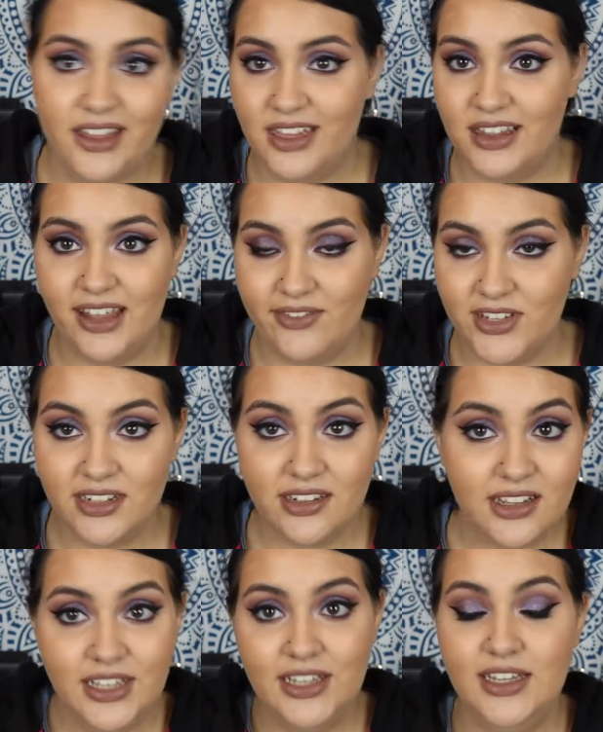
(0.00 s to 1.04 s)
11,
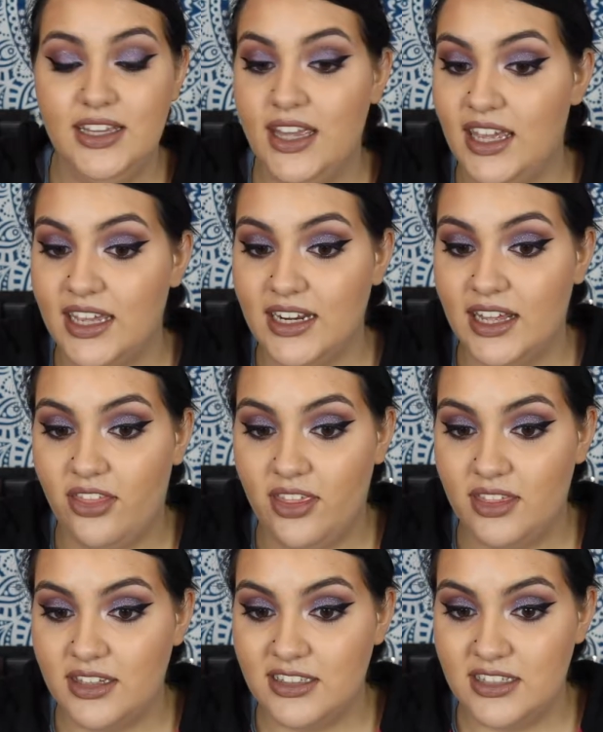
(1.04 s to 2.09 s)
and I
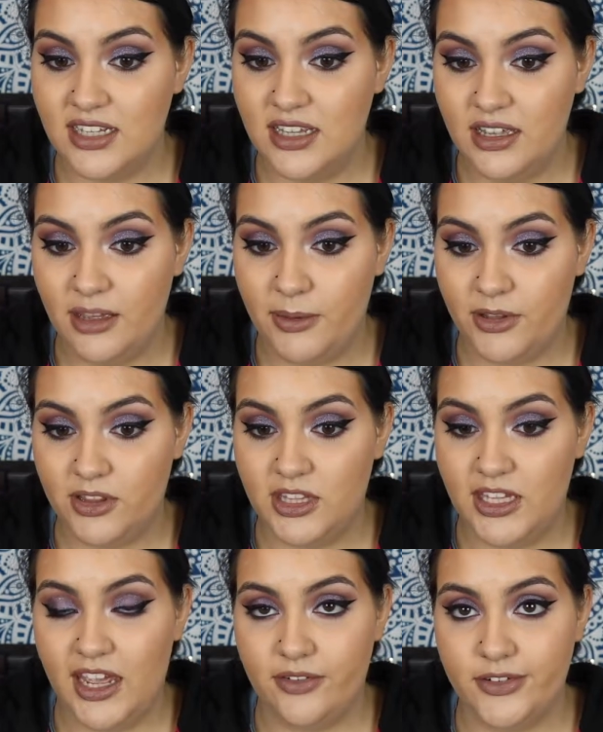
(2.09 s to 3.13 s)
think that's about
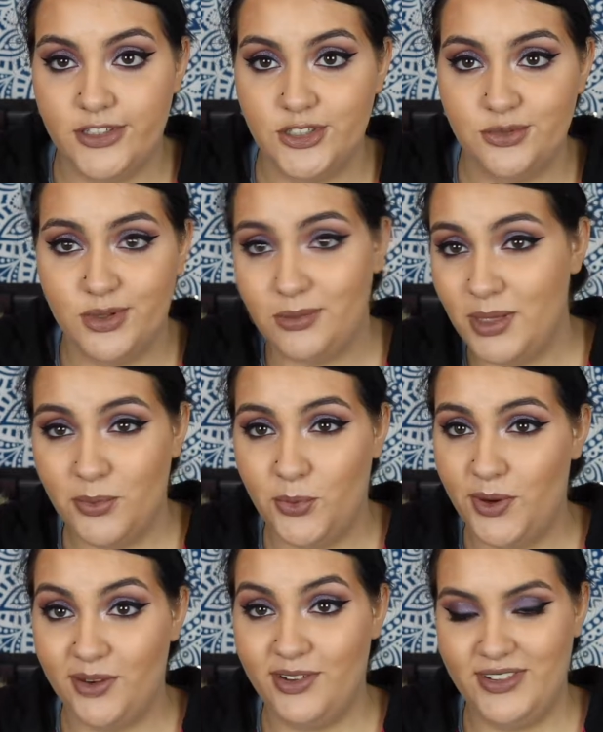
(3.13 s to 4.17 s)
the average of what people
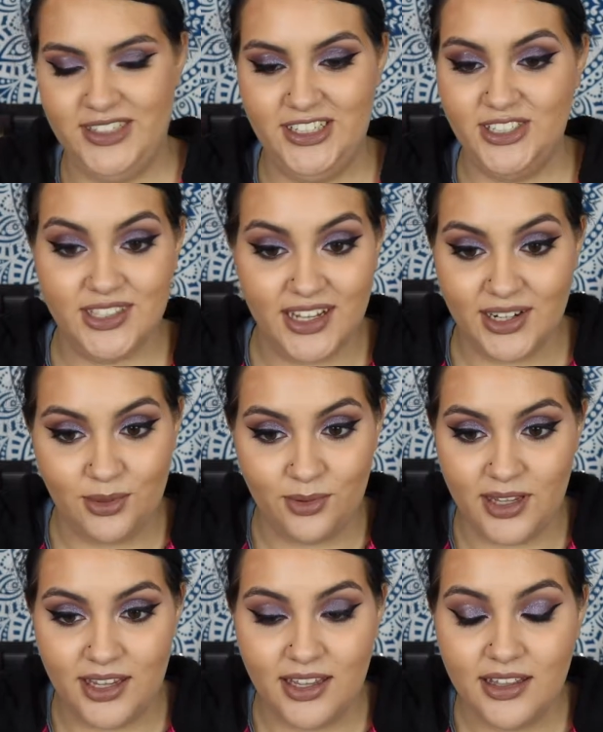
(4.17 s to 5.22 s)
wear foundation
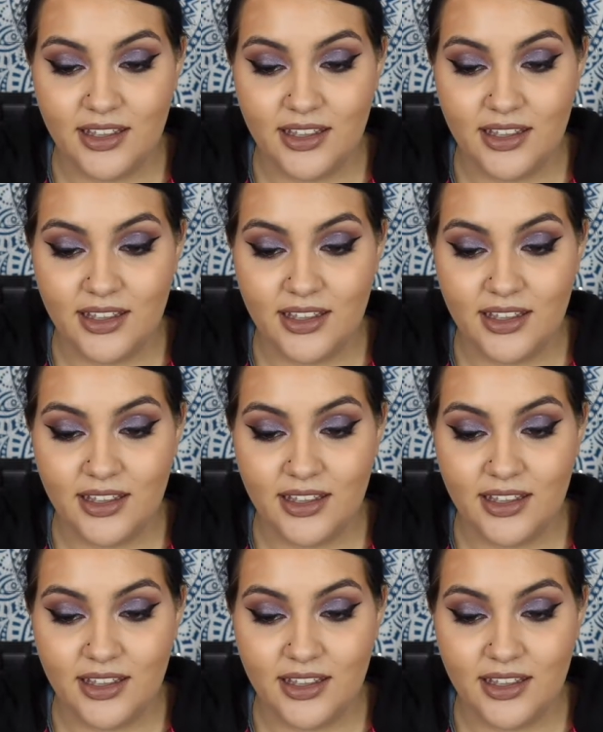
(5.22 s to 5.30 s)
anyway.